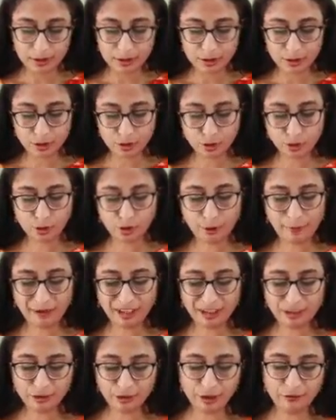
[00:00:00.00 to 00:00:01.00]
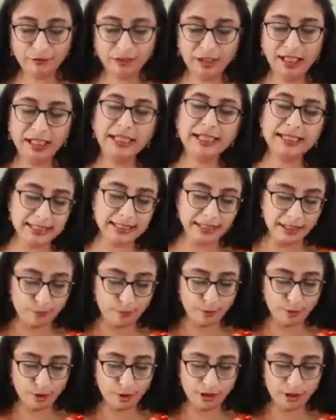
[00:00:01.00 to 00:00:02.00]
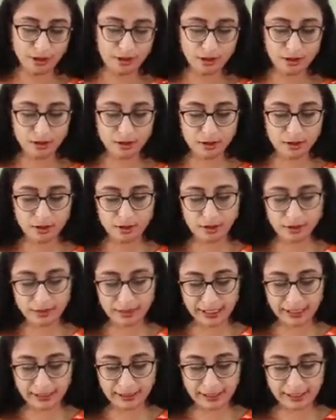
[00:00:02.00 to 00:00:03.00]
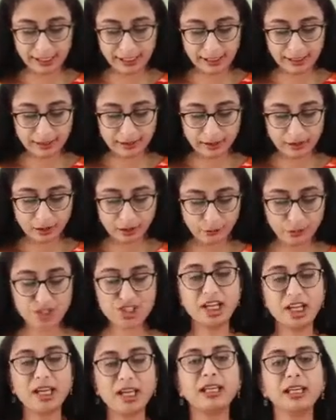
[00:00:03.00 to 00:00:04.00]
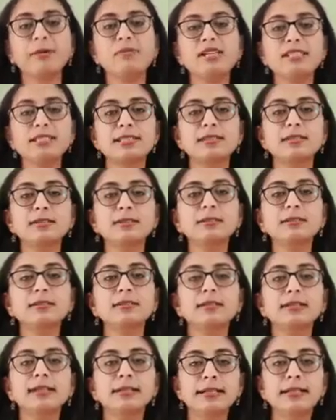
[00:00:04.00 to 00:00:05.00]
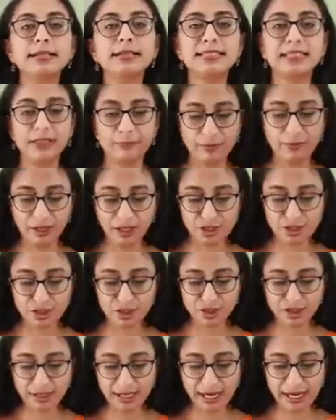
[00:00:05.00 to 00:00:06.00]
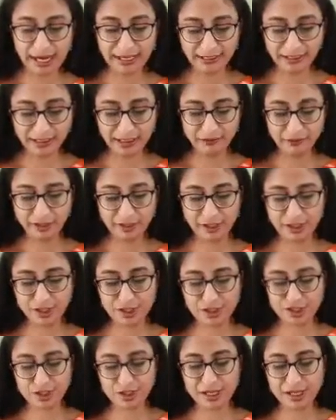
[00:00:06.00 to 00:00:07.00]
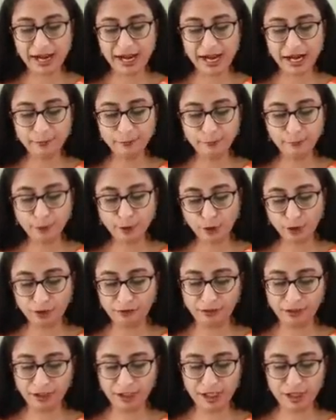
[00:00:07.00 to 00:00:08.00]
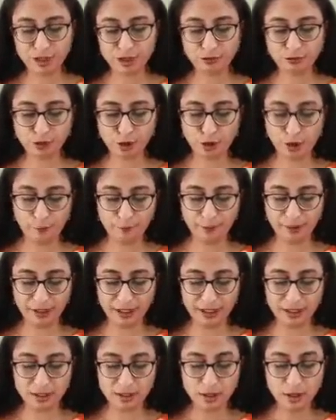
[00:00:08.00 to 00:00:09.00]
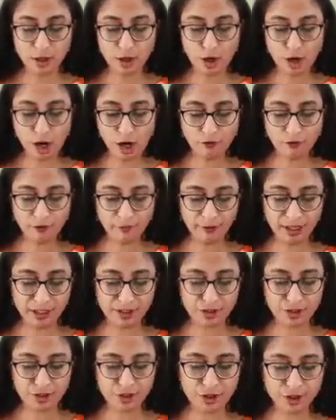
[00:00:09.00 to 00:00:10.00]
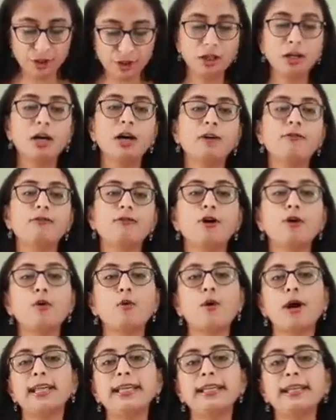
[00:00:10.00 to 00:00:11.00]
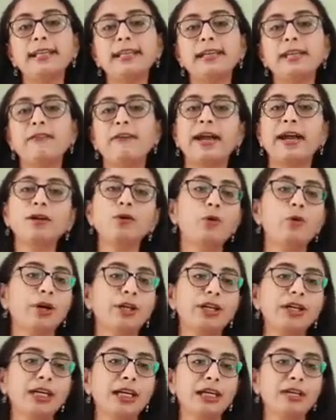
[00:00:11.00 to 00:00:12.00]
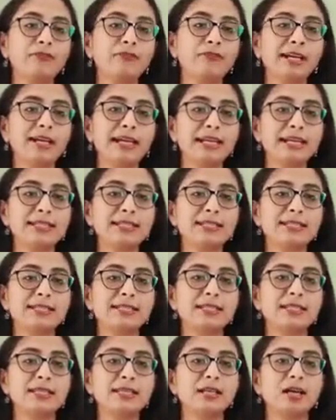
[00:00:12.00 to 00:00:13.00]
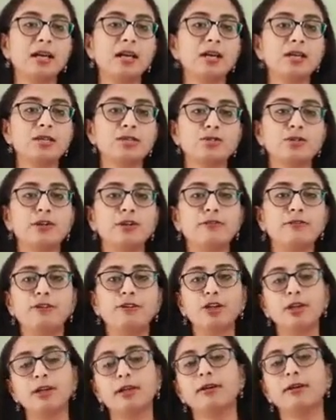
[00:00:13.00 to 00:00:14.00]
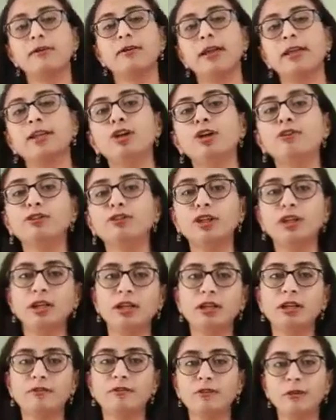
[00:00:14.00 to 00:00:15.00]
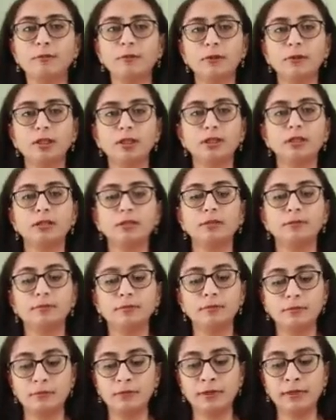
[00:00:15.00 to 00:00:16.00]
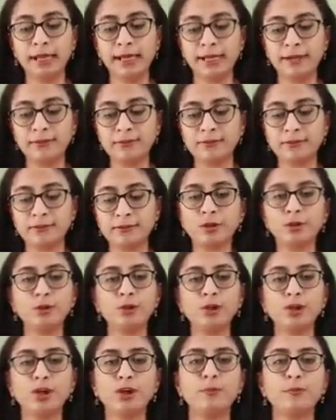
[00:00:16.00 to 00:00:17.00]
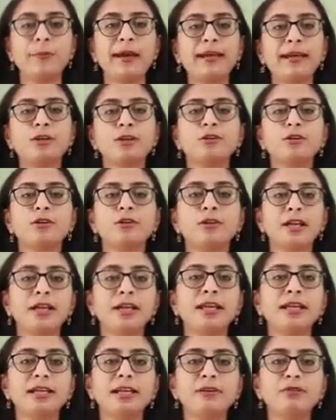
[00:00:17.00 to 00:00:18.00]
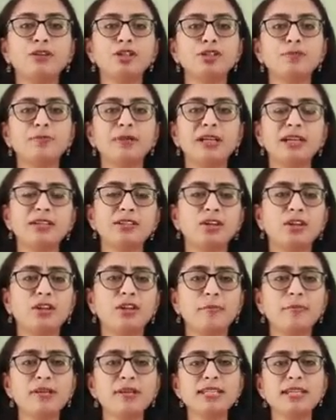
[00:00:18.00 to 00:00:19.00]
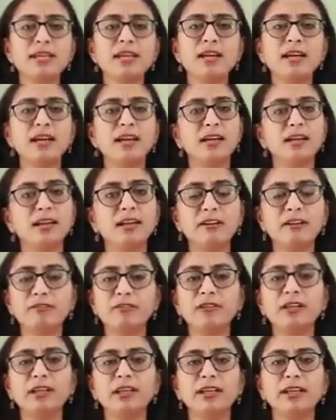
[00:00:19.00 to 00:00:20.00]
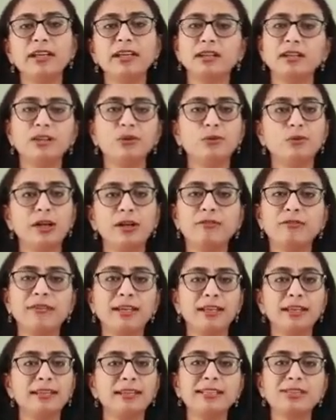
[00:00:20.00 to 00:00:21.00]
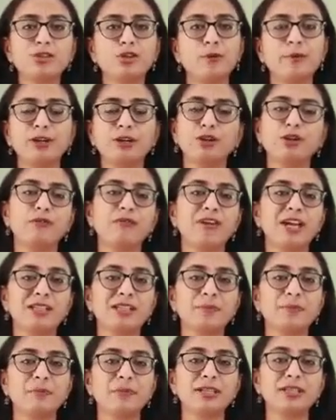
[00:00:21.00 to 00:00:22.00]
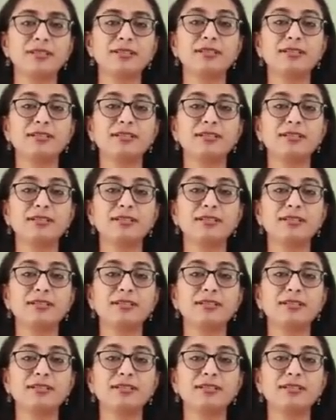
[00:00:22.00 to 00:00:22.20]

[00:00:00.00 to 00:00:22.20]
So chromatography is an important technique which enables the separation, identification and purification of the components of a mixture for qualitative and quantitative analysis. So if you're any of you are from life, your background in degree was BSc or MSc, definitely you would have done these chromatography experiments.